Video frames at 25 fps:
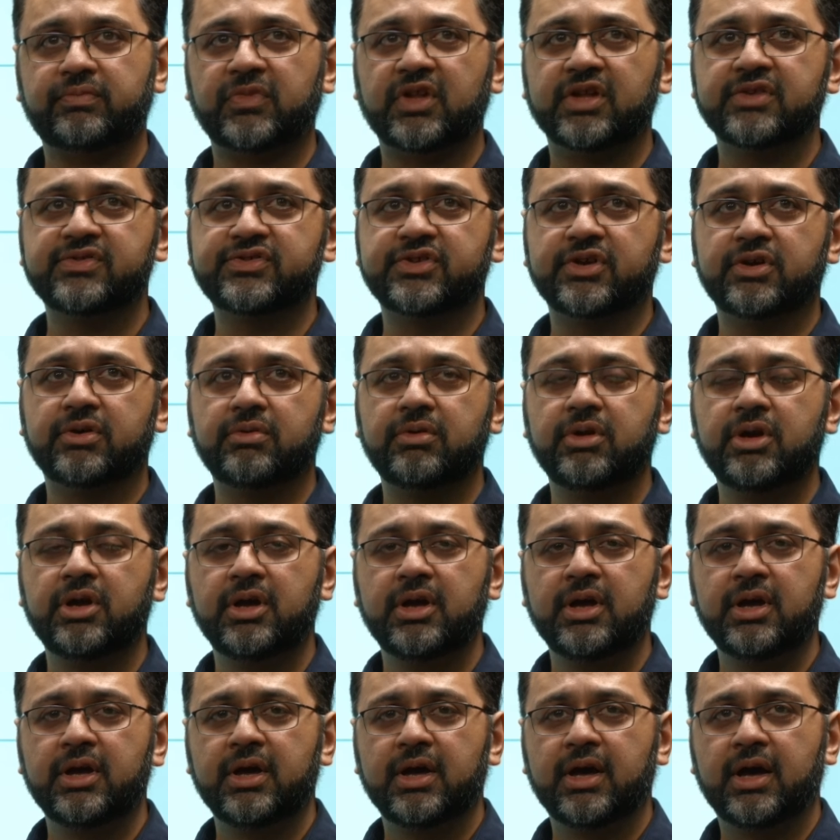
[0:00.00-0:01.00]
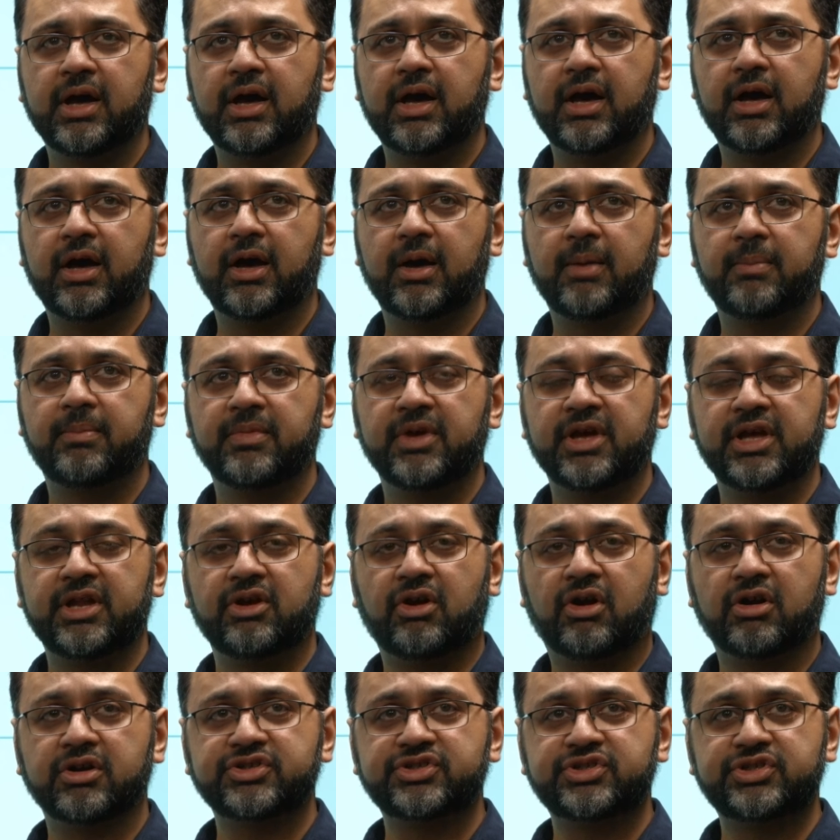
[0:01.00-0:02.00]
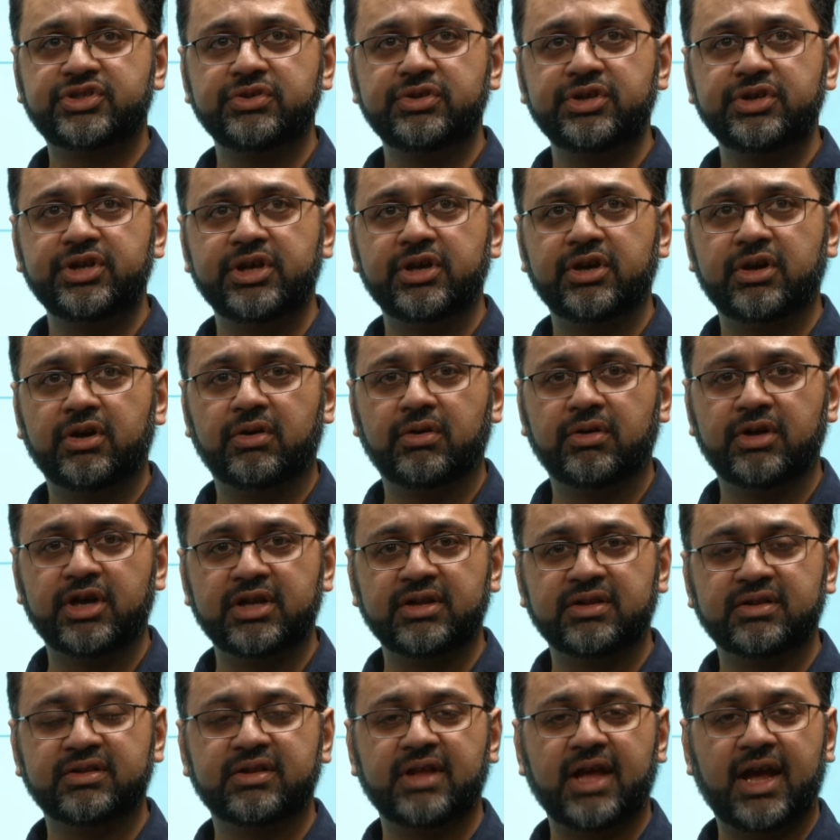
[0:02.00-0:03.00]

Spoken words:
So in RStudio,